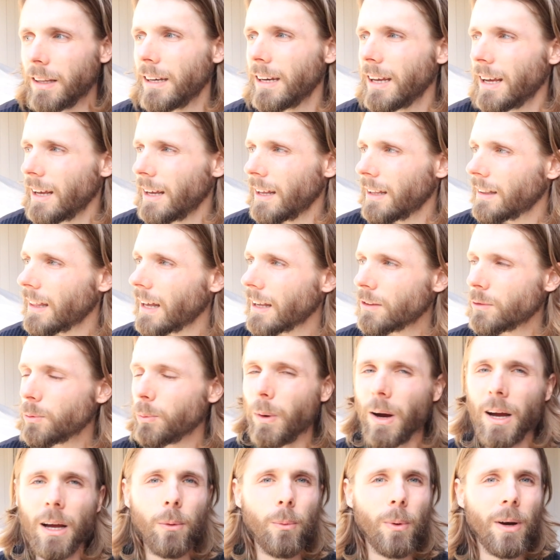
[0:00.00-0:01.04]
And that's
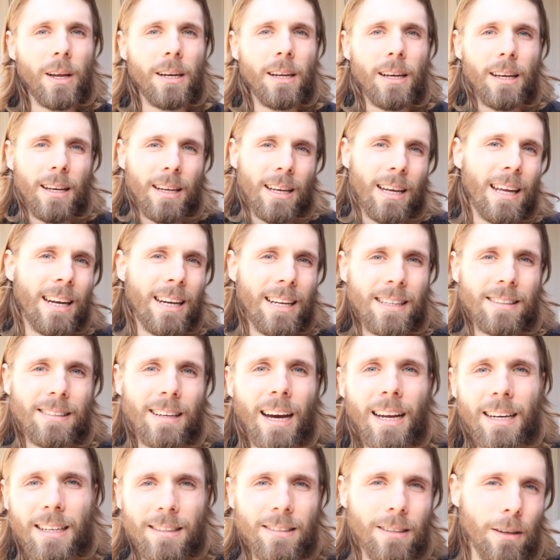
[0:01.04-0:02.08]
why when an
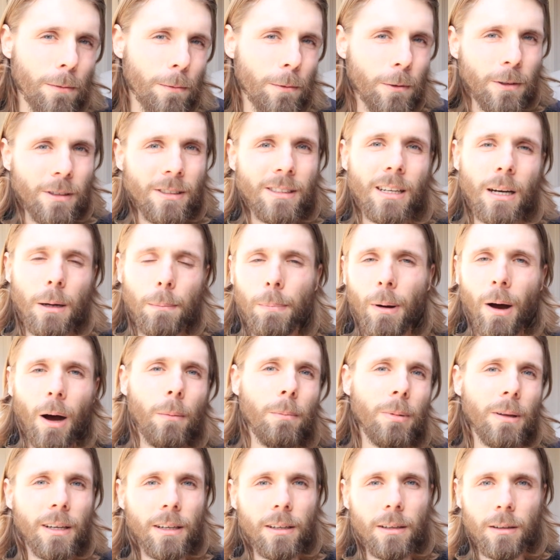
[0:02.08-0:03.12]
anxiety sufferer is in a
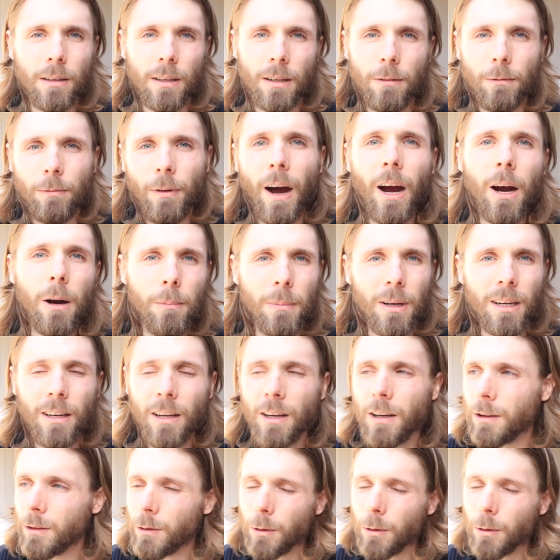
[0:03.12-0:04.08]
public environment,